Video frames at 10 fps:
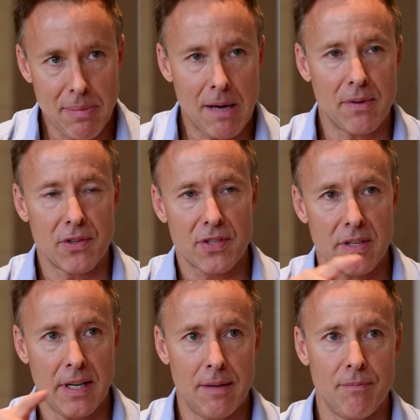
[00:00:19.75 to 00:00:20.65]
payment
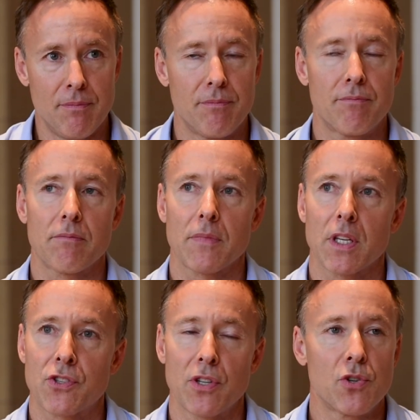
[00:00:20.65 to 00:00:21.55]

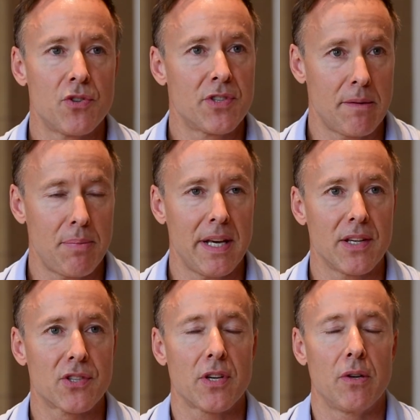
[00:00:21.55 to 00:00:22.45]
solutions in
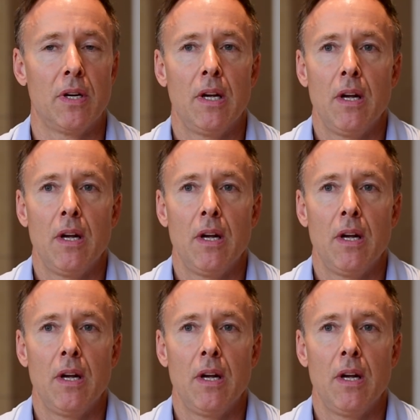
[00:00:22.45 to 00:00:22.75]
place. So